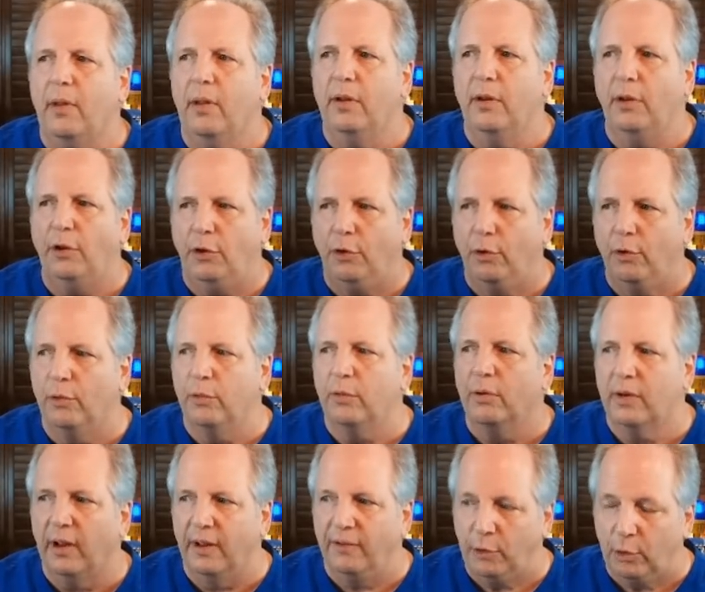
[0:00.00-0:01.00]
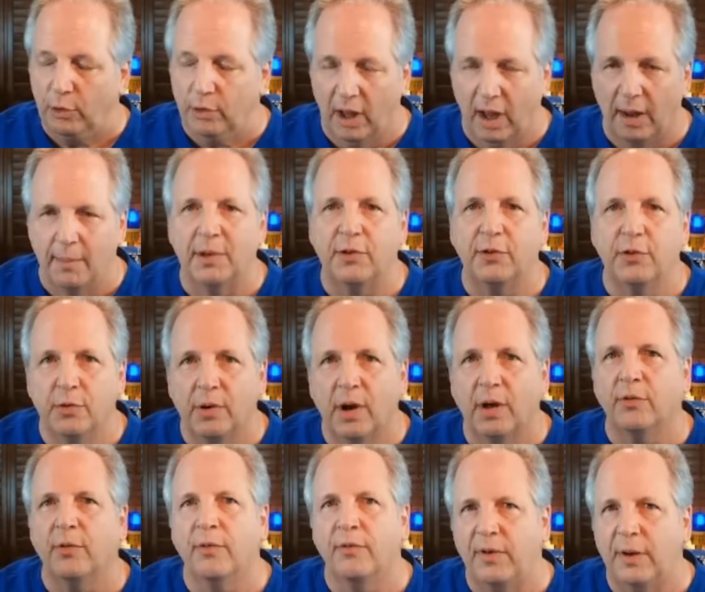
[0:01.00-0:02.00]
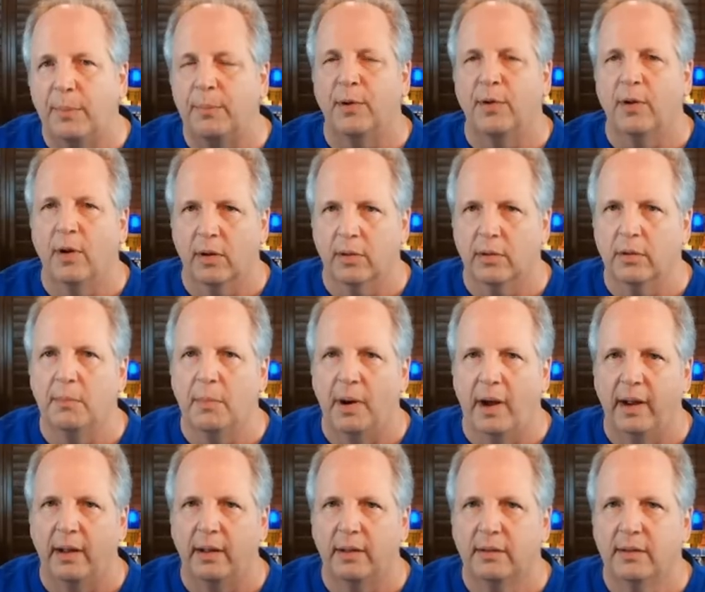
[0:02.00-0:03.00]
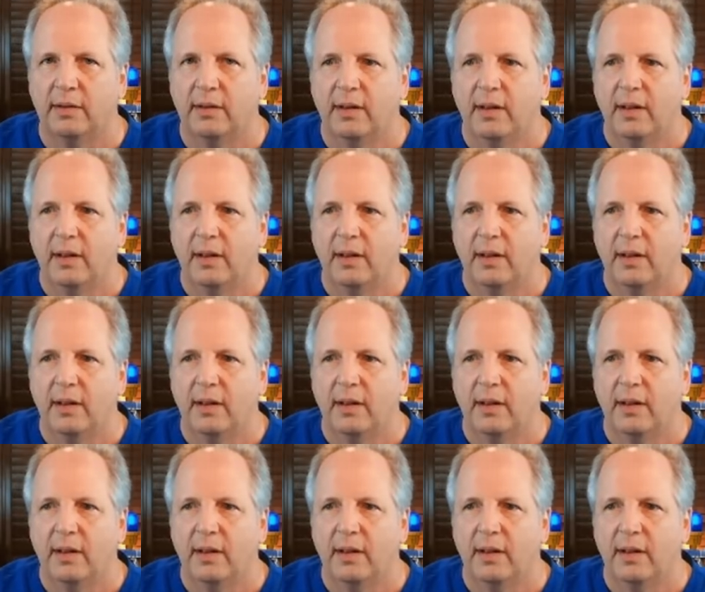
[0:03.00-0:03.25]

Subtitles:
if you climb at 200 feet per nautical mile,